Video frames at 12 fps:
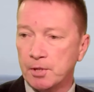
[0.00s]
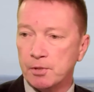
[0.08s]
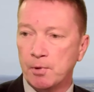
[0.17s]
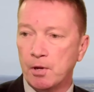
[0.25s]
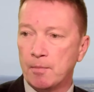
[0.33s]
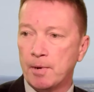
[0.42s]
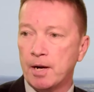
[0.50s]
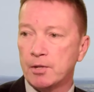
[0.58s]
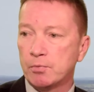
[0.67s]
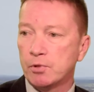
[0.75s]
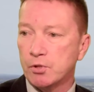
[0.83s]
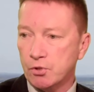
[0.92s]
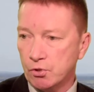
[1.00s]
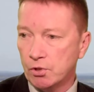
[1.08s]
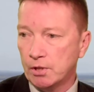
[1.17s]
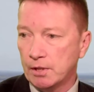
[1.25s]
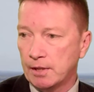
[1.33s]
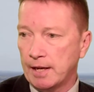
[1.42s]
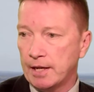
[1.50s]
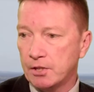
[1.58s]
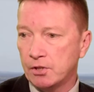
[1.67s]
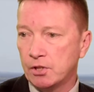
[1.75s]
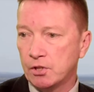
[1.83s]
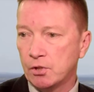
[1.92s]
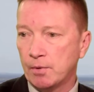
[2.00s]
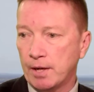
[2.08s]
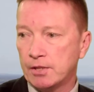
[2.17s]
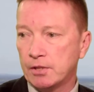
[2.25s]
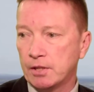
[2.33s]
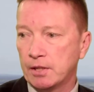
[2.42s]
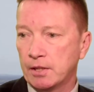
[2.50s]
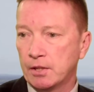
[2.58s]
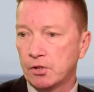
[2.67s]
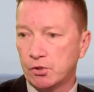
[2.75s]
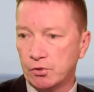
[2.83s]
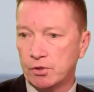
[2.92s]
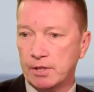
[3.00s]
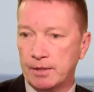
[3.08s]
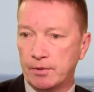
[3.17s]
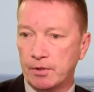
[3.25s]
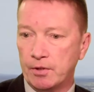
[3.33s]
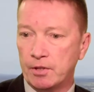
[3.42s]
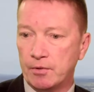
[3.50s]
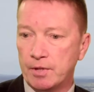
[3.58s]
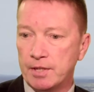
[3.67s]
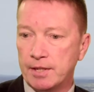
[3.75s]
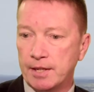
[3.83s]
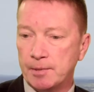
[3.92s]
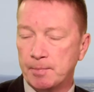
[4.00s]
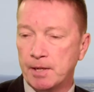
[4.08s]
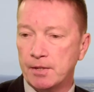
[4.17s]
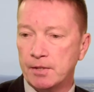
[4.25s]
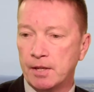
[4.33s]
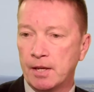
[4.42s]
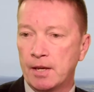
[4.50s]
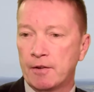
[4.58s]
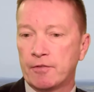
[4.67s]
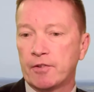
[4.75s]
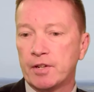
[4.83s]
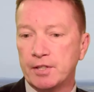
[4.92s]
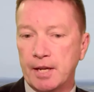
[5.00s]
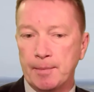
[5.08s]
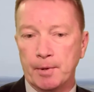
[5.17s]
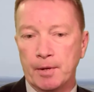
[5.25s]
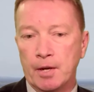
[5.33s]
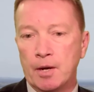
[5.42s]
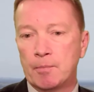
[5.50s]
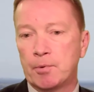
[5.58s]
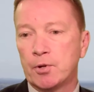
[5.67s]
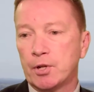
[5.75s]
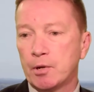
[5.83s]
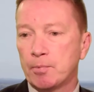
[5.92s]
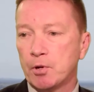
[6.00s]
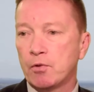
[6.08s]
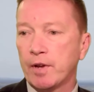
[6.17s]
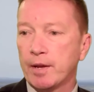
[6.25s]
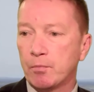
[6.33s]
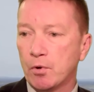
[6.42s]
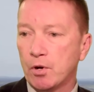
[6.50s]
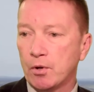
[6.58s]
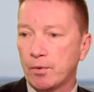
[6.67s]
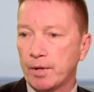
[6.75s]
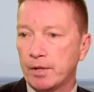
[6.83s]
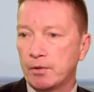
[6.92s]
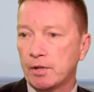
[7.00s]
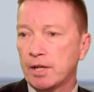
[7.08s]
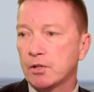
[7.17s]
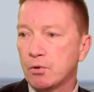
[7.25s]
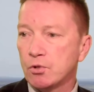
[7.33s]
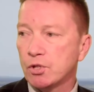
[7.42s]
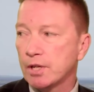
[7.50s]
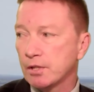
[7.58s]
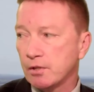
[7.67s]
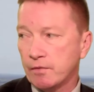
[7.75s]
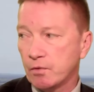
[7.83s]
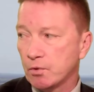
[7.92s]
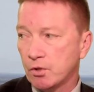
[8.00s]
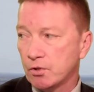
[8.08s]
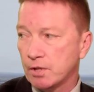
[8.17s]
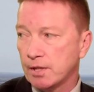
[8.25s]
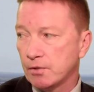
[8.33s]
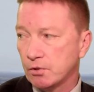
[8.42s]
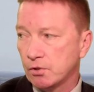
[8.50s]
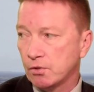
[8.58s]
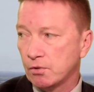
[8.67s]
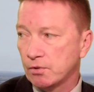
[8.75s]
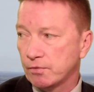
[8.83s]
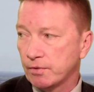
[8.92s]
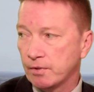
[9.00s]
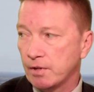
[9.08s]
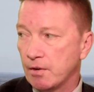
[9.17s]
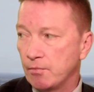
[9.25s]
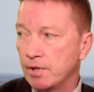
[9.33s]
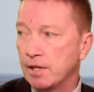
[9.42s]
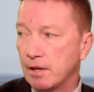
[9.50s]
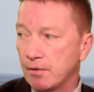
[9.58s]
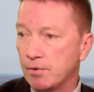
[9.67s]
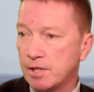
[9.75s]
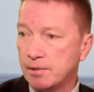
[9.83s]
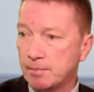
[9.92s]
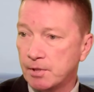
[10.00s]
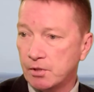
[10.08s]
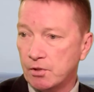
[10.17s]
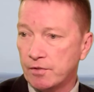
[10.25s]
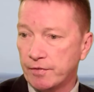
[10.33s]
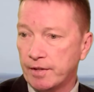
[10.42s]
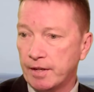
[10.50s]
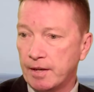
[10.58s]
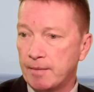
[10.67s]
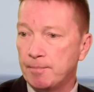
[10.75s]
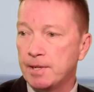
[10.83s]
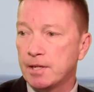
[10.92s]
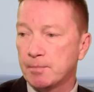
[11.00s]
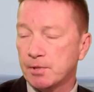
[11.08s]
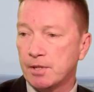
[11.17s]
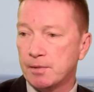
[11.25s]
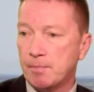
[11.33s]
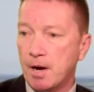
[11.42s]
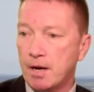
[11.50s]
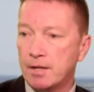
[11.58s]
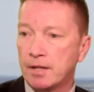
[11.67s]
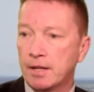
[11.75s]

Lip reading: smaller marts will struggle to shut down their intakes because, for example, putting up an overhead walkway, you get no change of €100,000 for a reasonably sort of a medium-sized mart.